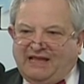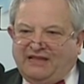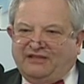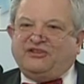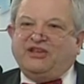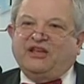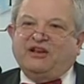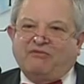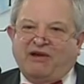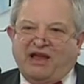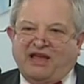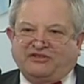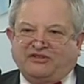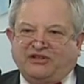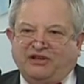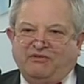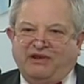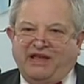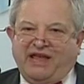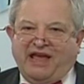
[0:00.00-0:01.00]
It's
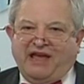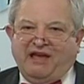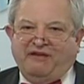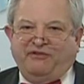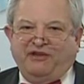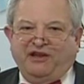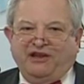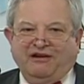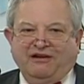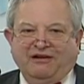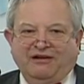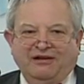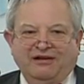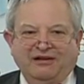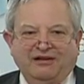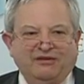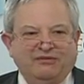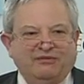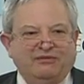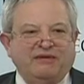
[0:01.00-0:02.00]
interesting, we have here
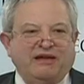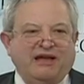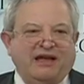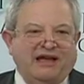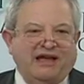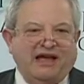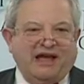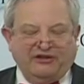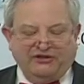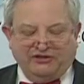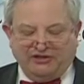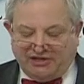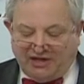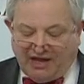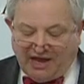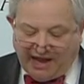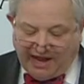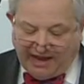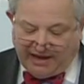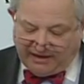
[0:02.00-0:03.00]

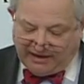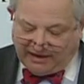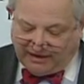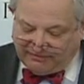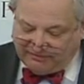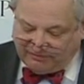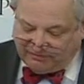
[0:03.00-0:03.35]
outside